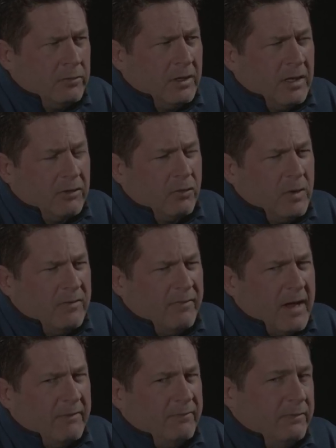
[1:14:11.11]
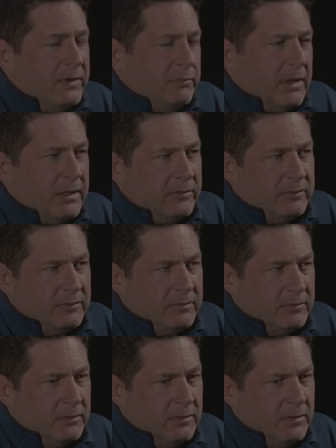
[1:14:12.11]
So take like 25, 50
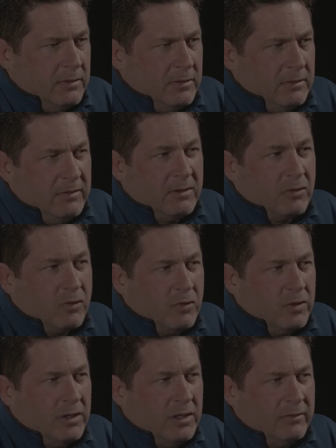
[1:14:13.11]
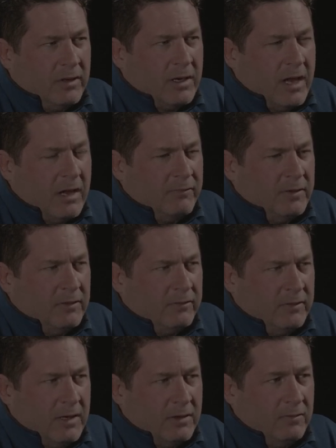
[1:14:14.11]
mics. Take a quarter hit, take a half
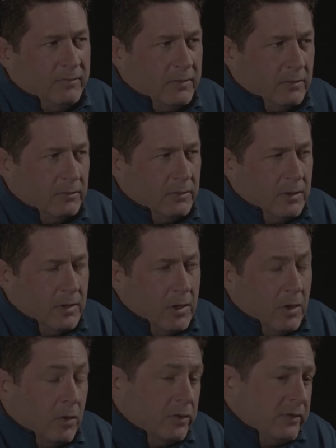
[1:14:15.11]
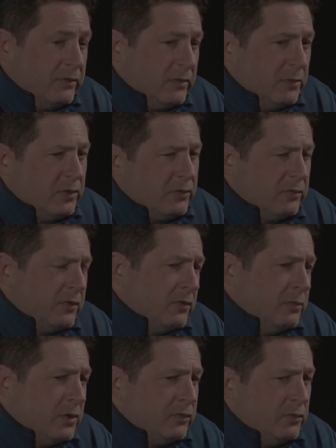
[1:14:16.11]
hit, see how you feel. Or take some mushrooms
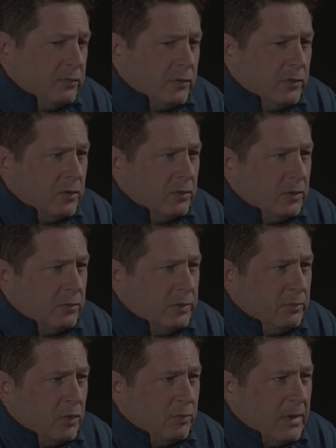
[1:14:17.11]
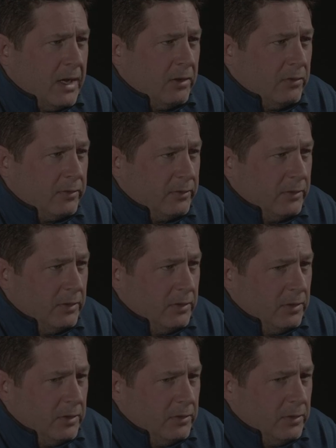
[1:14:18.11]
because mushrooms are, are, a little bit more mild
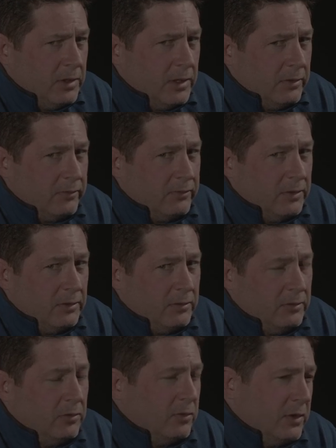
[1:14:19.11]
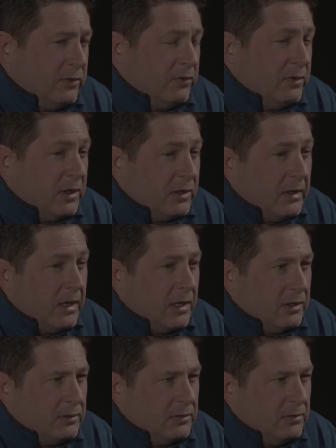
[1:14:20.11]
than LSD. You know, unless you take a
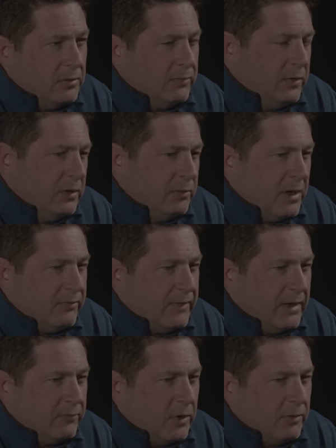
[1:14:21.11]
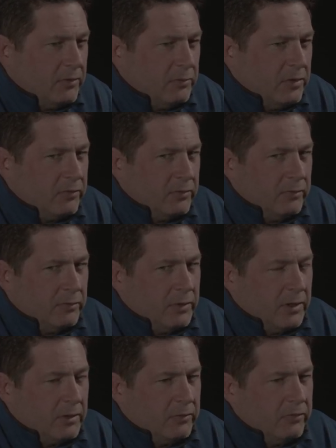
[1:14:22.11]
lot. You know, if you eat about five grams of mushrooms, you're
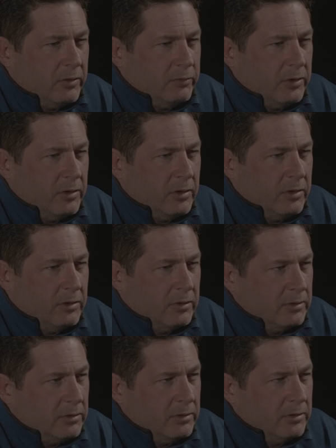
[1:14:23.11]
probably going to trip pretty hard.